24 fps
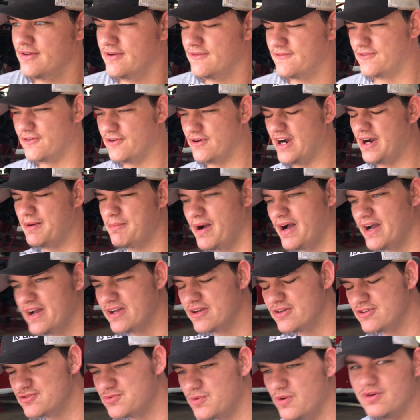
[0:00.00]
For everybody
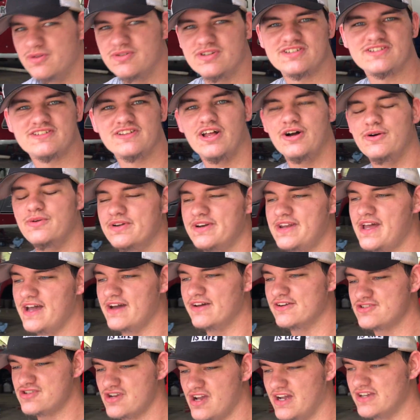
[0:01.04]
who's wanting to slow it down
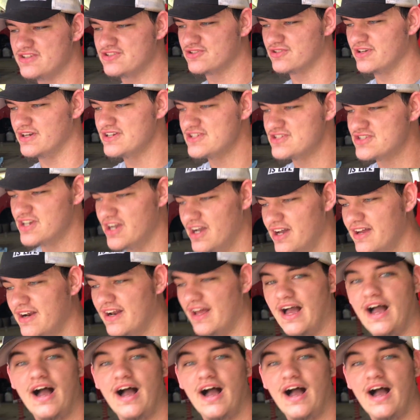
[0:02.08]
and try and screenshot,